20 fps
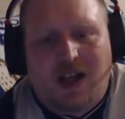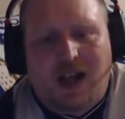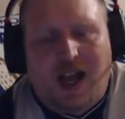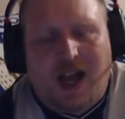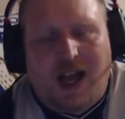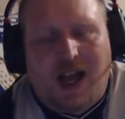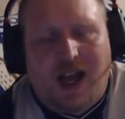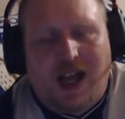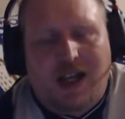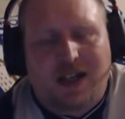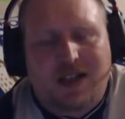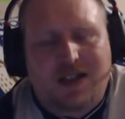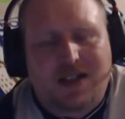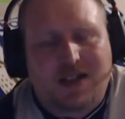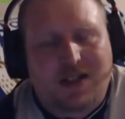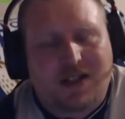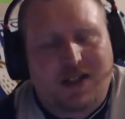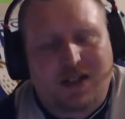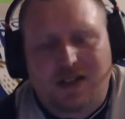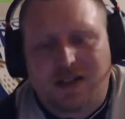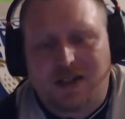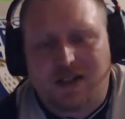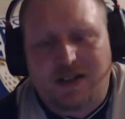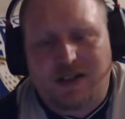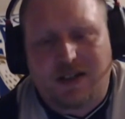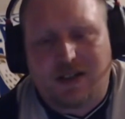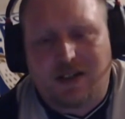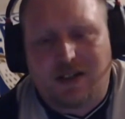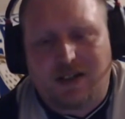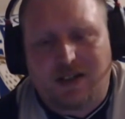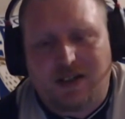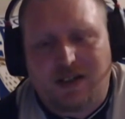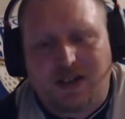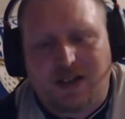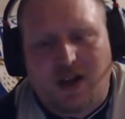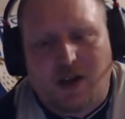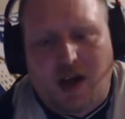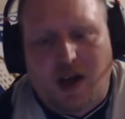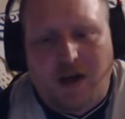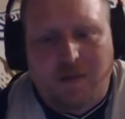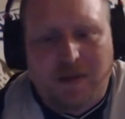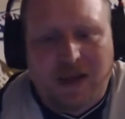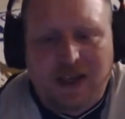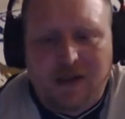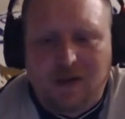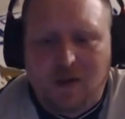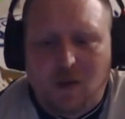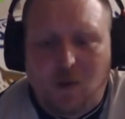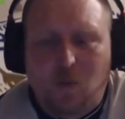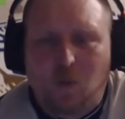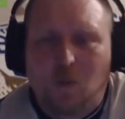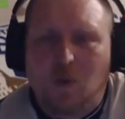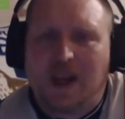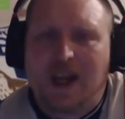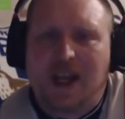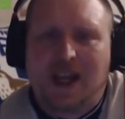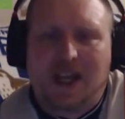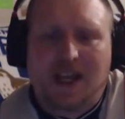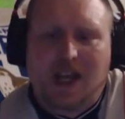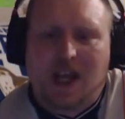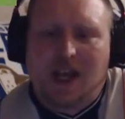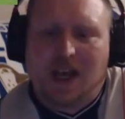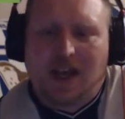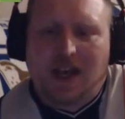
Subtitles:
And you know, I mean, we